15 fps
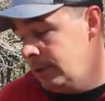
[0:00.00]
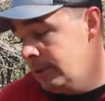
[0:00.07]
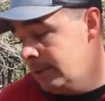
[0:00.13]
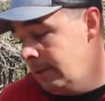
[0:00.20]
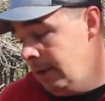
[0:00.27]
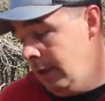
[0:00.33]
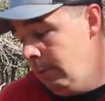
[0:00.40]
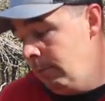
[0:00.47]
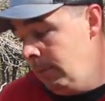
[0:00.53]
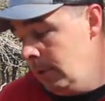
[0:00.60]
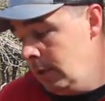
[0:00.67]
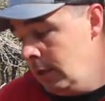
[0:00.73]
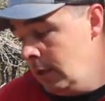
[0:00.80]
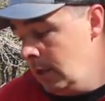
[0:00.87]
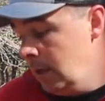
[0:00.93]
just
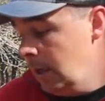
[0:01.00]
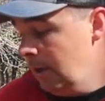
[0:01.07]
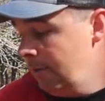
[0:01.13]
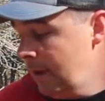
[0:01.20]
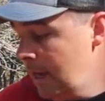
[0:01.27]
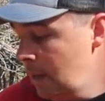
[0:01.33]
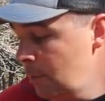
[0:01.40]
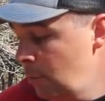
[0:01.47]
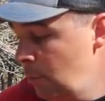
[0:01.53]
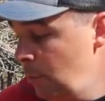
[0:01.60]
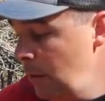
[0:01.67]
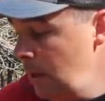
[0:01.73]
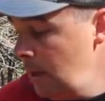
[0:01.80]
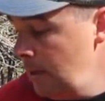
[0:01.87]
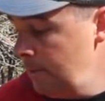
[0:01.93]
a vitamin
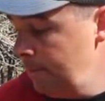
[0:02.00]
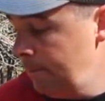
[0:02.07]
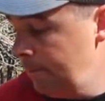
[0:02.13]
B